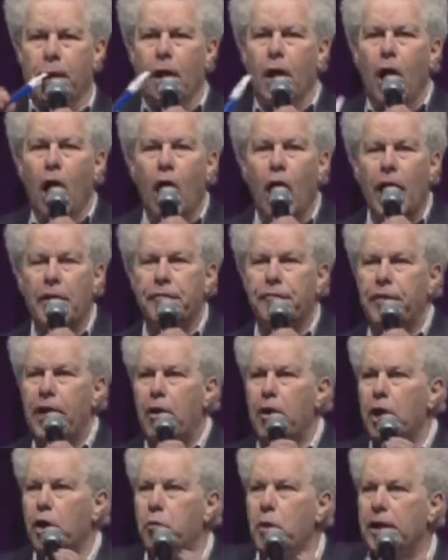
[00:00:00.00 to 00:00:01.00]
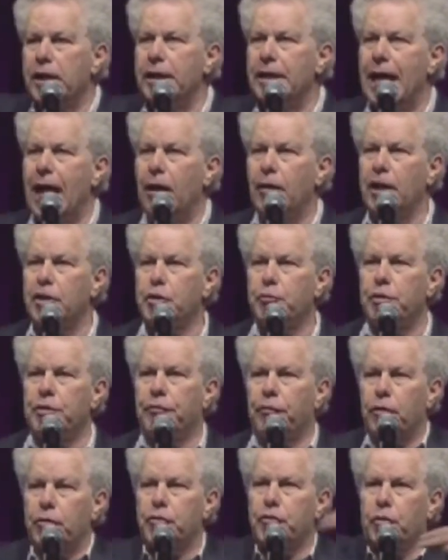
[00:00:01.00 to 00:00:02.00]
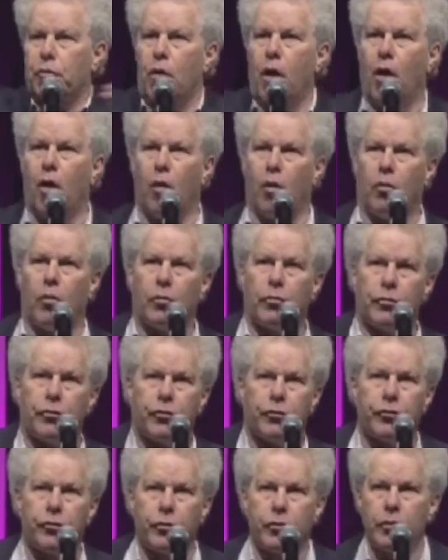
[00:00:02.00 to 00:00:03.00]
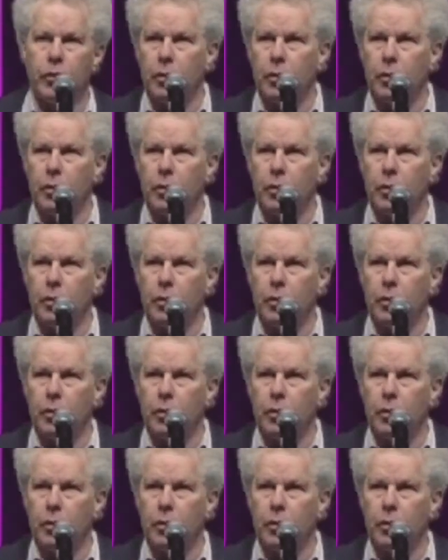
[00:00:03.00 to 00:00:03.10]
All right, very quickly now, let's reverse the roles.